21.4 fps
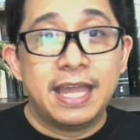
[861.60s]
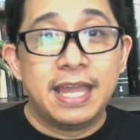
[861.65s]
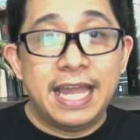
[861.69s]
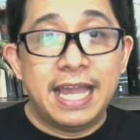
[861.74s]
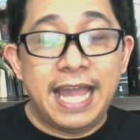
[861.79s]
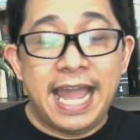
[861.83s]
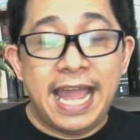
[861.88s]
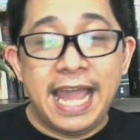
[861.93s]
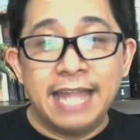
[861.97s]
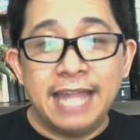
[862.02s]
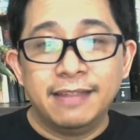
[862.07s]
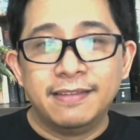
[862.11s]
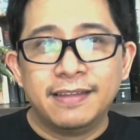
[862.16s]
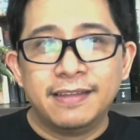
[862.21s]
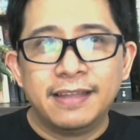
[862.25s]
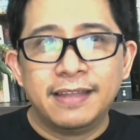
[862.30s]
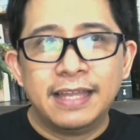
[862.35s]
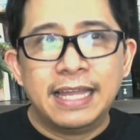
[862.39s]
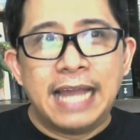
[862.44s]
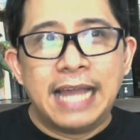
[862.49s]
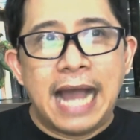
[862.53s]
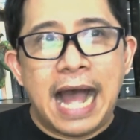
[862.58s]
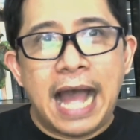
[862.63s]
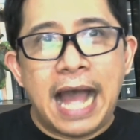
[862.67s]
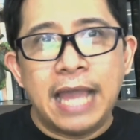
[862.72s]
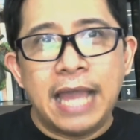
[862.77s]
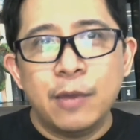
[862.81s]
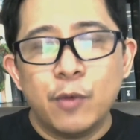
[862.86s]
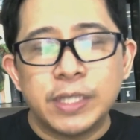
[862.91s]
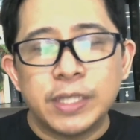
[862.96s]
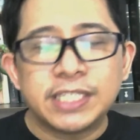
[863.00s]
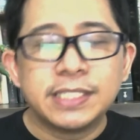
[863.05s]
And
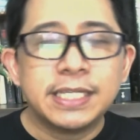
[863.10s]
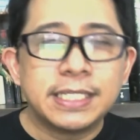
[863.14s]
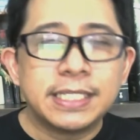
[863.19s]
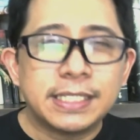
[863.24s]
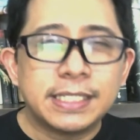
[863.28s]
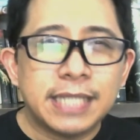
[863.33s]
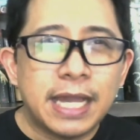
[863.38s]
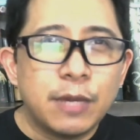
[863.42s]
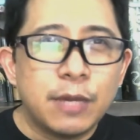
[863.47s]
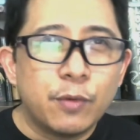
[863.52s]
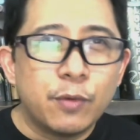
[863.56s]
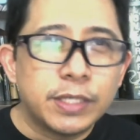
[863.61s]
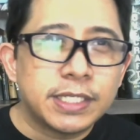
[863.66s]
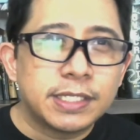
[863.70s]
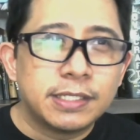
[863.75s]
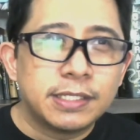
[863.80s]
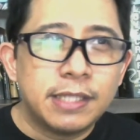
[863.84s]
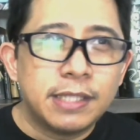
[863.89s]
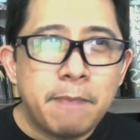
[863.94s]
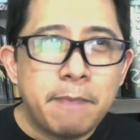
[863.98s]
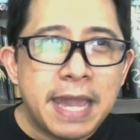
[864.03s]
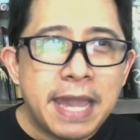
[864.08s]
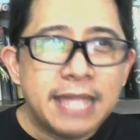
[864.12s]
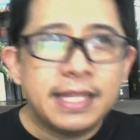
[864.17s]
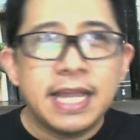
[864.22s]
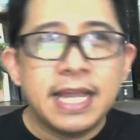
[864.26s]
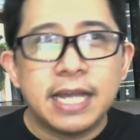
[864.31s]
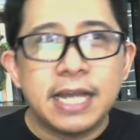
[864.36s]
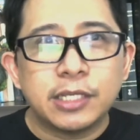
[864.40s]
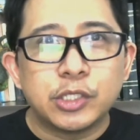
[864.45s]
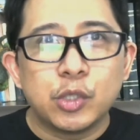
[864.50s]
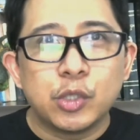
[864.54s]
I was
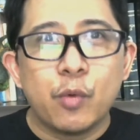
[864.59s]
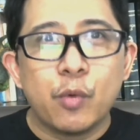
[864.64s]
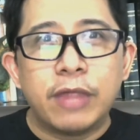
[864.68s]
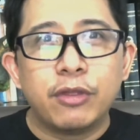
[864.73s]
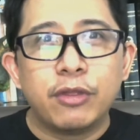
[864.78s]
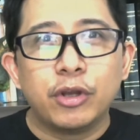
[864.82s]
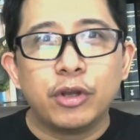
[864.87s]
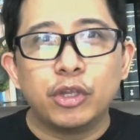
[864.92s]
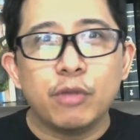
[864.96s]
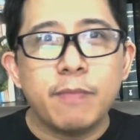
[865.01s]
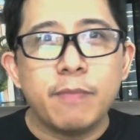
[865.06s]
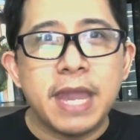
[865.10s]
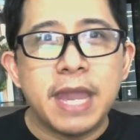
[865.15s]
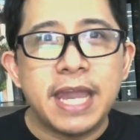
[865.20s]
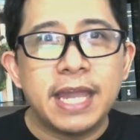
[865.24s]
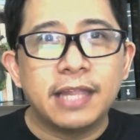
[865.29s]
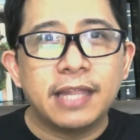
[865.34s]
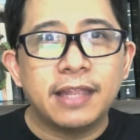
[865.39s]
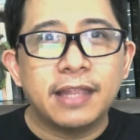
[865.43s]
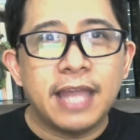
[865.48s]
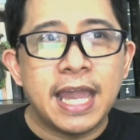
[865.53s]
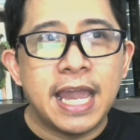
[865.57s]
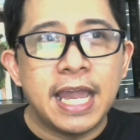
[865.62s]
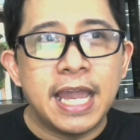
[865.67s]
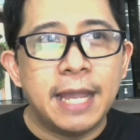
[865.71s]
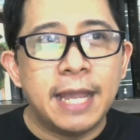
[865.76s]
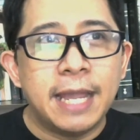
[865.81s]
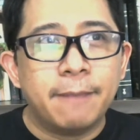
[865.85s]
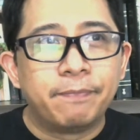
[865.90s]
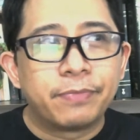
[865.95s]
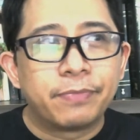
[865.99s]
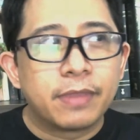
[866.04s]
debating as to whether to make it
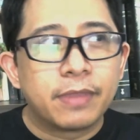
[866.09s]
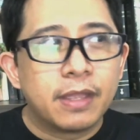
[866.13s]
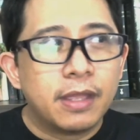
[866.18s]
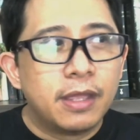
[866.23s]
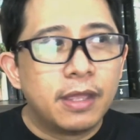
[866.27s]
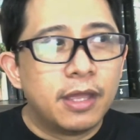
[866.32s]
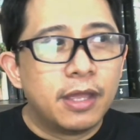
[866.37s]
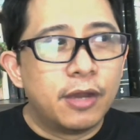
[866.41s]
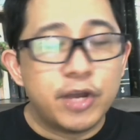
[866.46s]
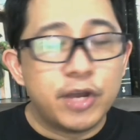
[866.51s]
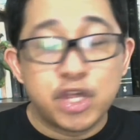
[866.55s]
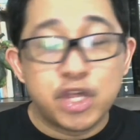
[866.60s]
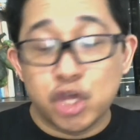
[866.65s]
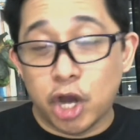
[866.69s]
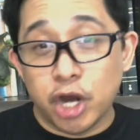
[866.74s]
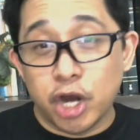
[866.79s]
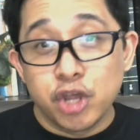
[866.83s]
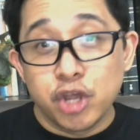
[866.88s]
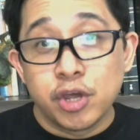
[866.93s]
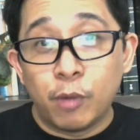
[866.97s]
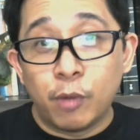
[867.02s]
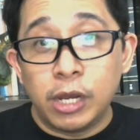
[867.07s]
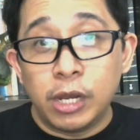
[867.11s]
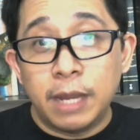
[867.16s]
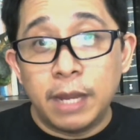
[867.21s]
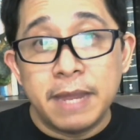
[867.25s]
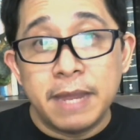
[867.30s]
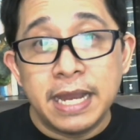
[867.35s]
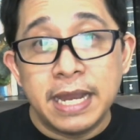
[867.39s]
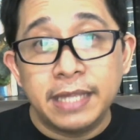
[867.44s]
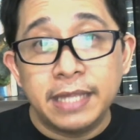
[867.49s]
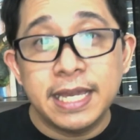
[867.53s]
a rechargeable
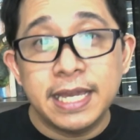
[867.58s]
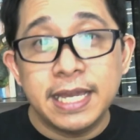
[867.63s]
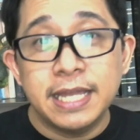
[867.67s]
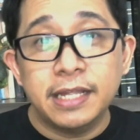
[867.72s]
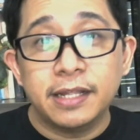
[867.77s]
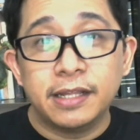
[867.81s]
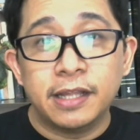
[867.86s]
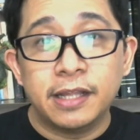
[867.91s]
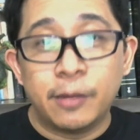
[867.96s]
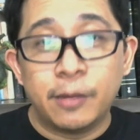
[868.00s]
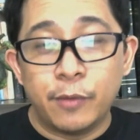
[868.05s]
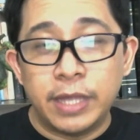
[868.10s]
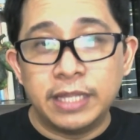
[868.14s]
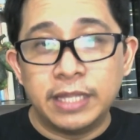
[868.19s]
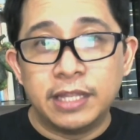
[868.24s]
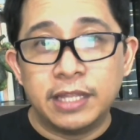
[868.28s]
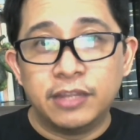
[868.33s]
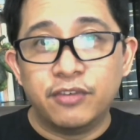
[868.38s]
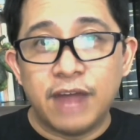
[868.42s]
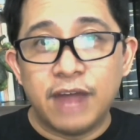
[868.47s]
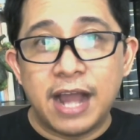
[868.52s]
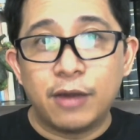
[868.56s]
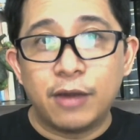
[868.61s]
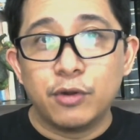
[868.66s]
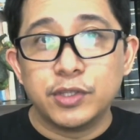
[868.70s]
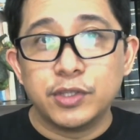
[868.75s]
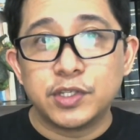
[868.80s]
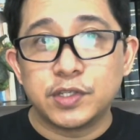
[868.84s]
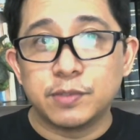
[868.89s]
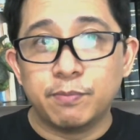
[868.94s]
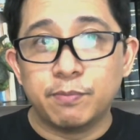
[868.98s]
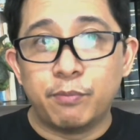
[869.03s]
ability, the way the
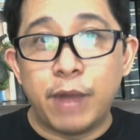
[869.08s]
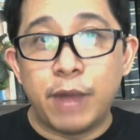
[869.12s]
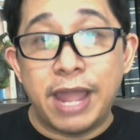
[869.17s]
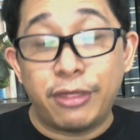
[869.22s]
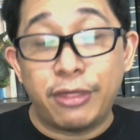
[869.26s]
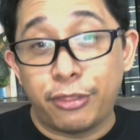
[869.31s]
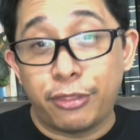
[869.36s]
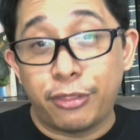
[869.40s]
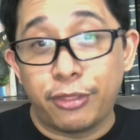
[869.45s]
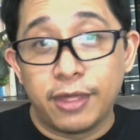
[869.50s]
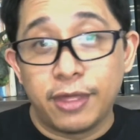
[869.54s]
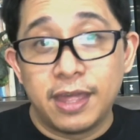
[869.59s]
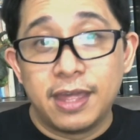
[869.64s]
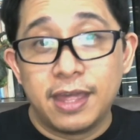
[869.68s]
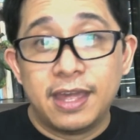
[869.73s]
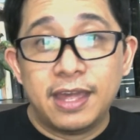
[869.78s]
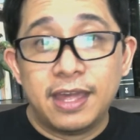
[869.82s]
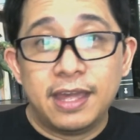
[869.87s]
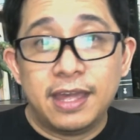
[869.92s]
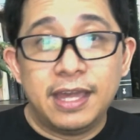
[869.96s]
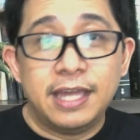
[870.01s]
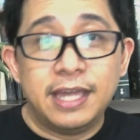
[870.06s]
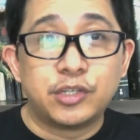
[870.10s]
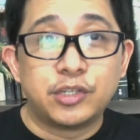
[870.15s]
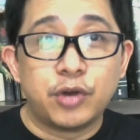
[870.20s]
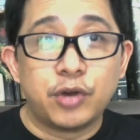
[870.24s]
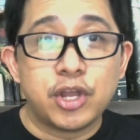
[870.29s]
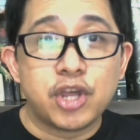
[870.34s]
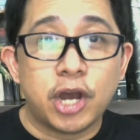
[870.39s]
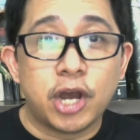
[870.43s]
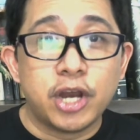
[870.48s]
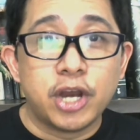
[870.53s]
Dragon's Breath is
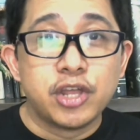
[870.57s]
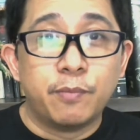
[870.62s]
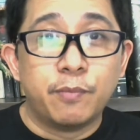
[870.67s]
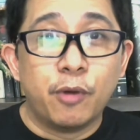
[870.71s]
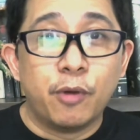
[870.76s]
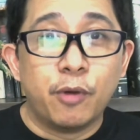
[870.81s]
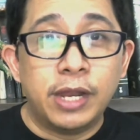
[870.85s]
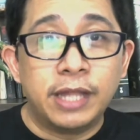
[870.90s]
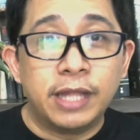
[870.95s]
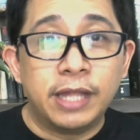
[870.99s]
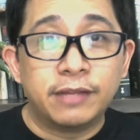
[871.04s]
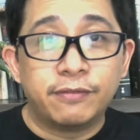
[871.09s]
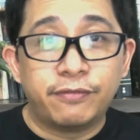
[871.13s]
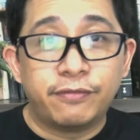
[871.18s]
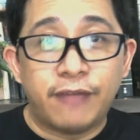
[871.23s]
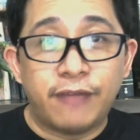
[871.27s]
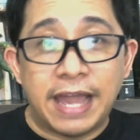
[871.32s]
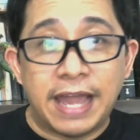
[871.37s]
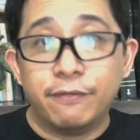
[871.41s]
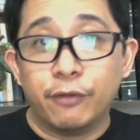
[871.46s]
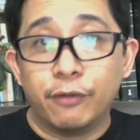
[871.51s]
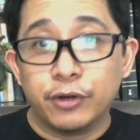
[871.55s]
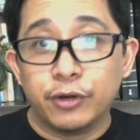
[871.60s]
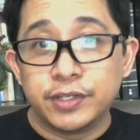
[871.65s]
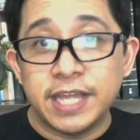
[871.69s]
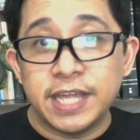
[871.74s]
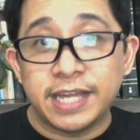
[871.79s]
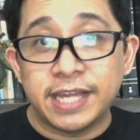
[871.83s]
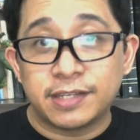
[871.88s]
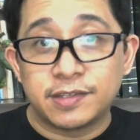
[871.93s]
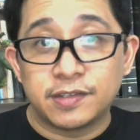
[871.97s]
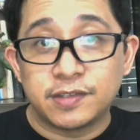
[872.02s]
rechargeable at 5 or
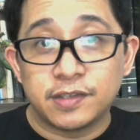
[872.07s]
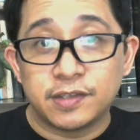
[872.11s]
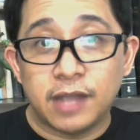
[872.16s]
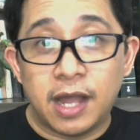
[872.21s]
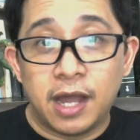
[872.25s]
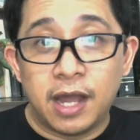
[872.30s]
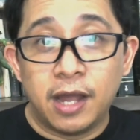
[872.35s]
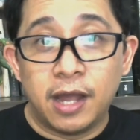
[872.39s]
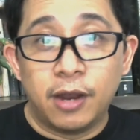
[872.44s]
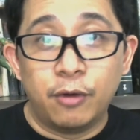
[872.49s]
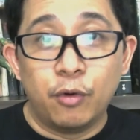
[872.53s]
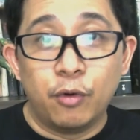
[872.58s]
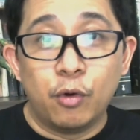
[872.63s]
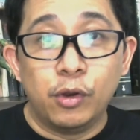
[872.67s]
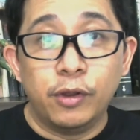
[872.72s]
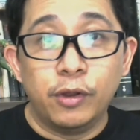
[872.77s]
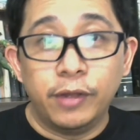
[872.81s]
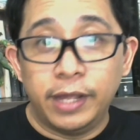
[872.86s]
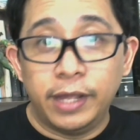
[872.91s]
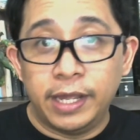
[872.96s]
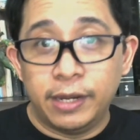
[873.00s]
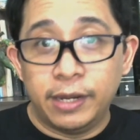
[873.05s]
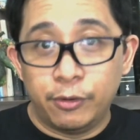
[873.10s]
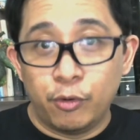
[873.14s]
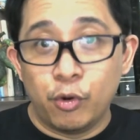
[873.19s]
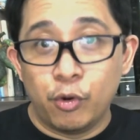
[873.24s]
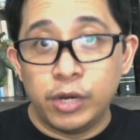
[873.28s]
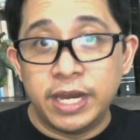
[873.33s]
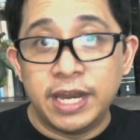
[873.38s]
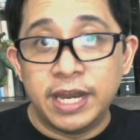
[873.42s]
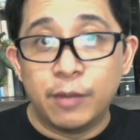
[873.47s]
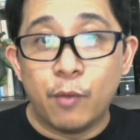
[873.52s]
6,
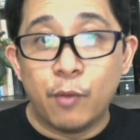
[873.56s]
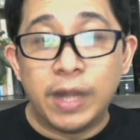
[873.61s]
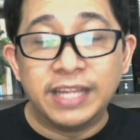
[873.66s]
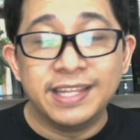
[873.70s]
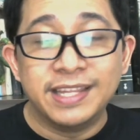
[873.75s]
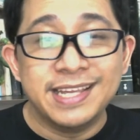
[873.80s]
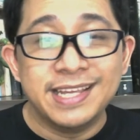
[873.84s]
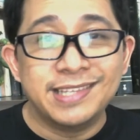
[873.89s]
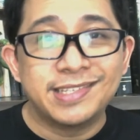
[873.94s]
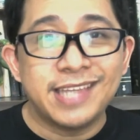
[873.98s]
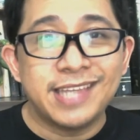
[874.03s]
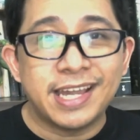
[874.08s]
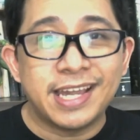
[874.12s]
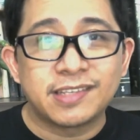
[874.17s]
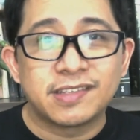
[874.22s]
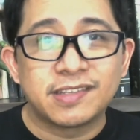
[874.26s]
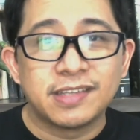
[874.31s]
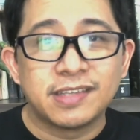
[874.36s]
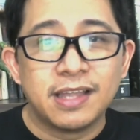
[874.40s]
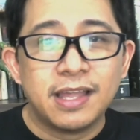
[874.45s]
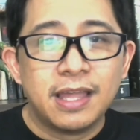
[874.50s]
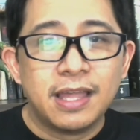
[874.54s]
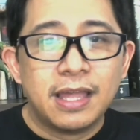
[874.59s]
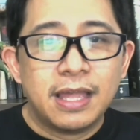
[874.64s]
roll in a 1d6.